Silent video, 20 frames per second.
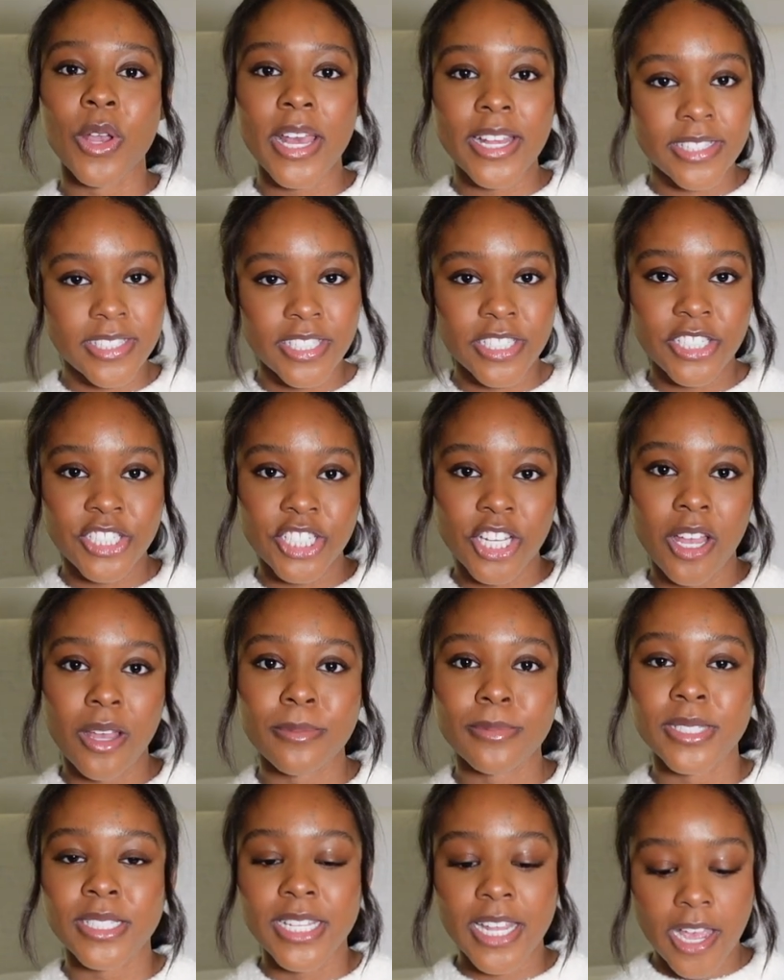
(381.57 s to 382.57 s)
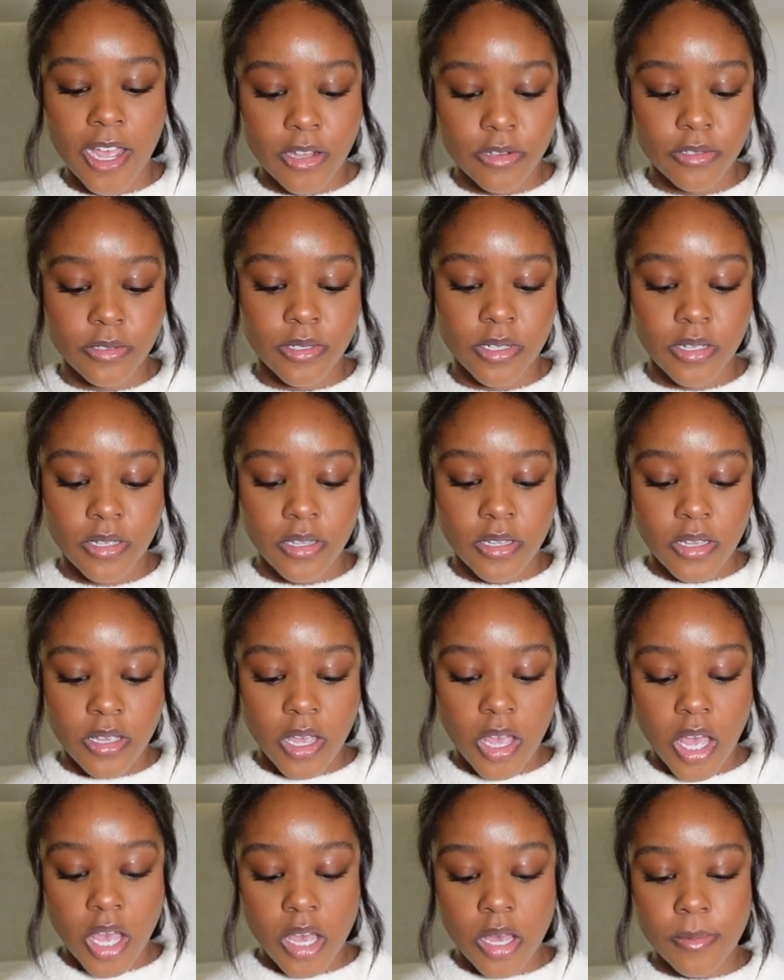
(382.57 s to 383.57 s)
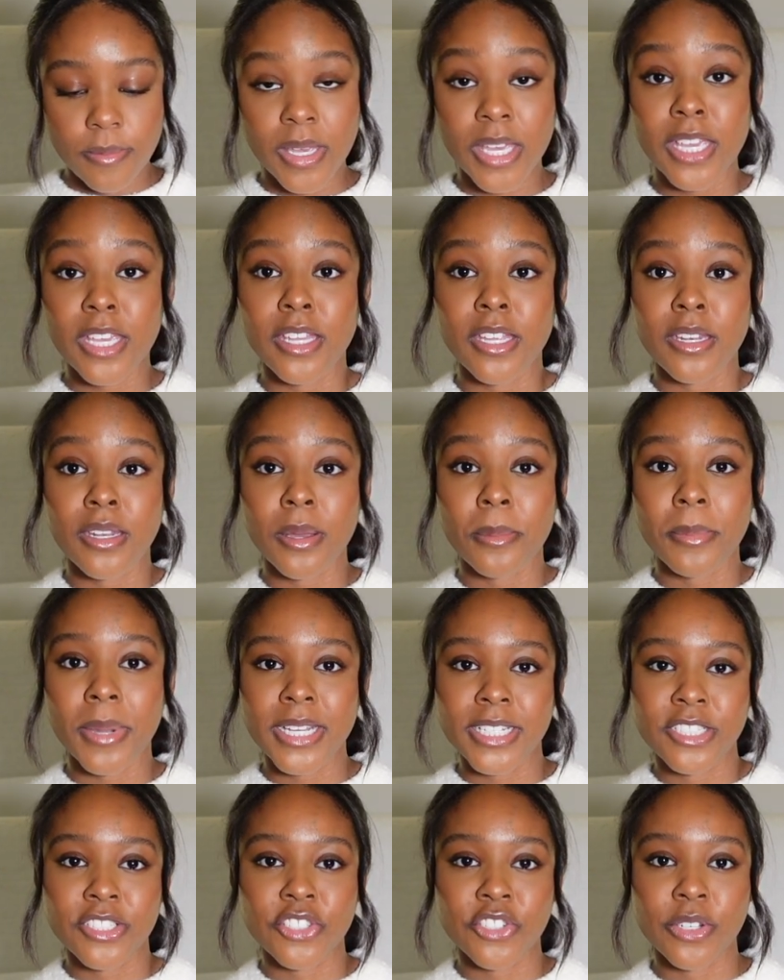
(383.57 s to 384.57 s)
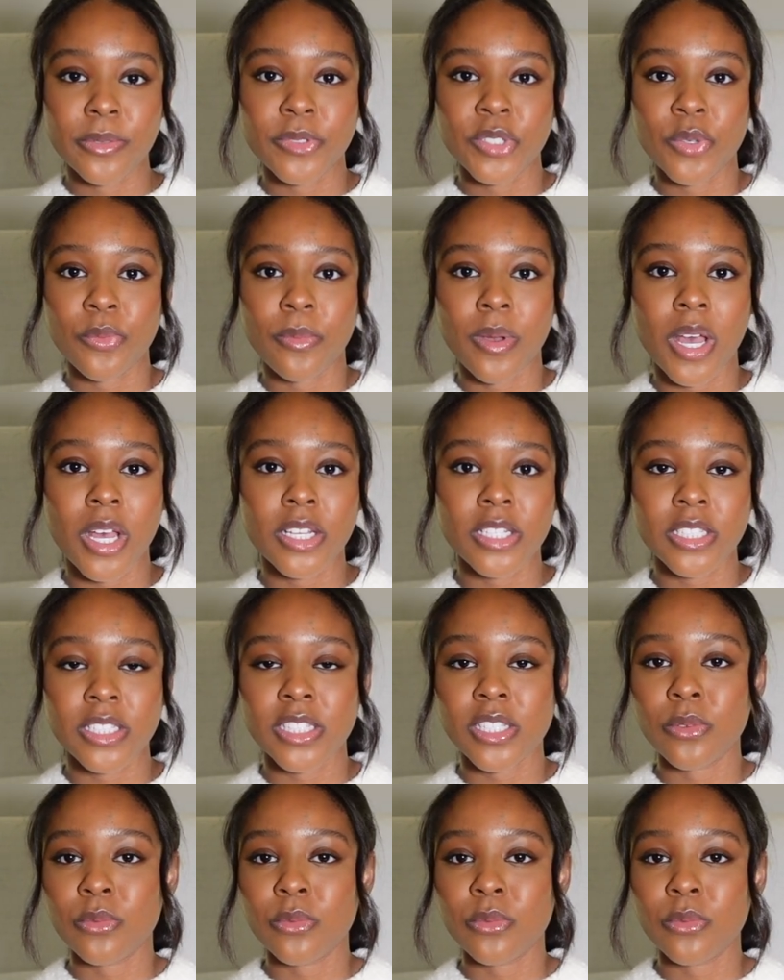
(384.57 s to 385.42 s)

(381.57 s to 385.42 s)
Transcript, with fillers: Etsy shop down um, in my description box.